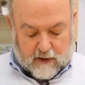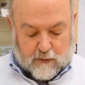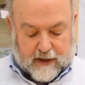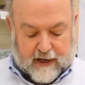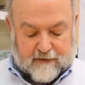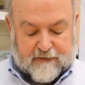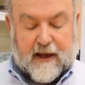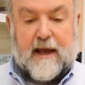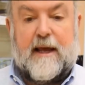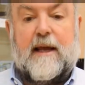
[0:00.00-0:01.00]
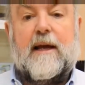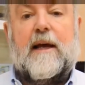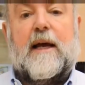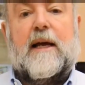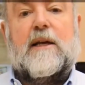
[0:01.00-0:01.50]
We have a
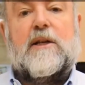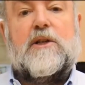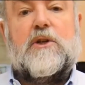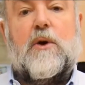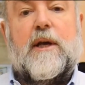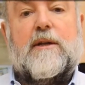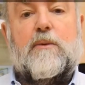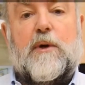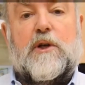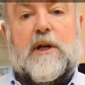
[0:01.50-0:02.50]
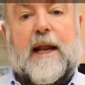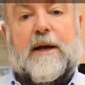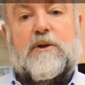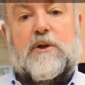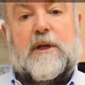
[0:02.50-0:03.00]
socket which
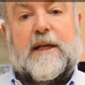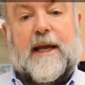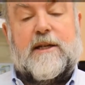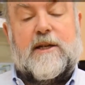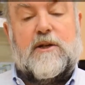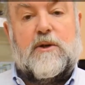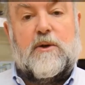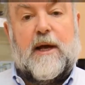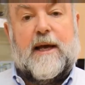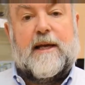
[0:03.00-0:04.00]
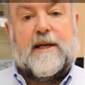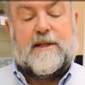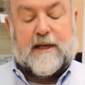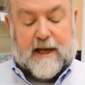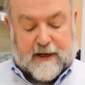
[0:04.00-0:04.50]
allows you to connect into a
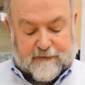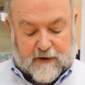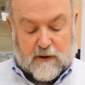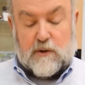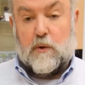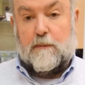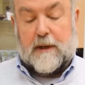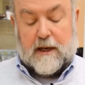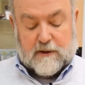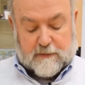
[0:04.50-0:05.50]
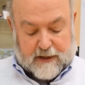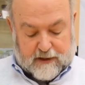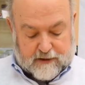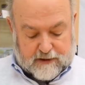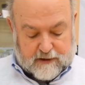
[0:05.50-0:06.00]
set of headphones or pillow
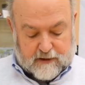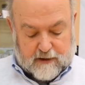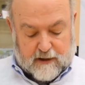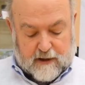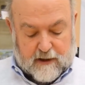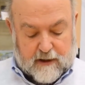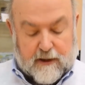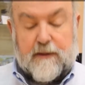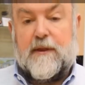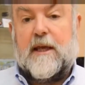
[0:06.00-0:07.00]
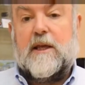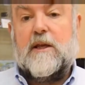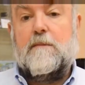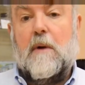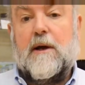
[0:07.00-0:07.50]
speakers. The
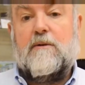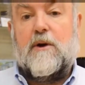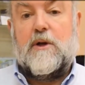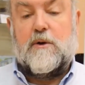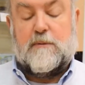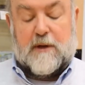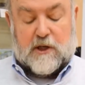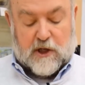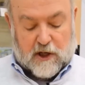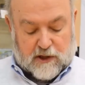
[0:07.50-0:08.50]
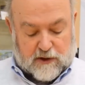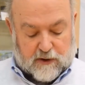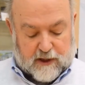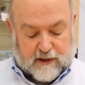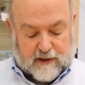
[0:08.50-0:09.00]
micro USB charge
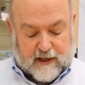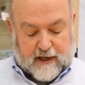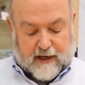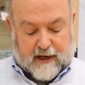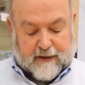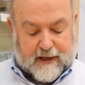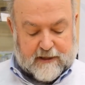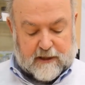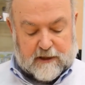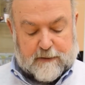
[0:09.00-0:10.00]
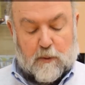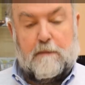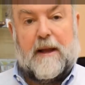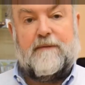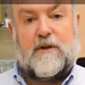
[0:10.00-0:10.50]
socket, and that's a little small
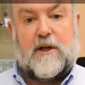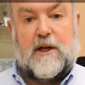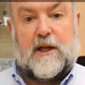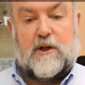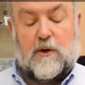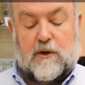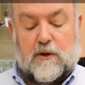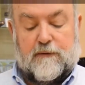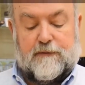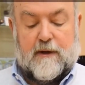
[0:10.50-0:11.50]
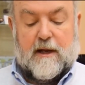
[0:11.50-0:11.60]
button for turning it on and off.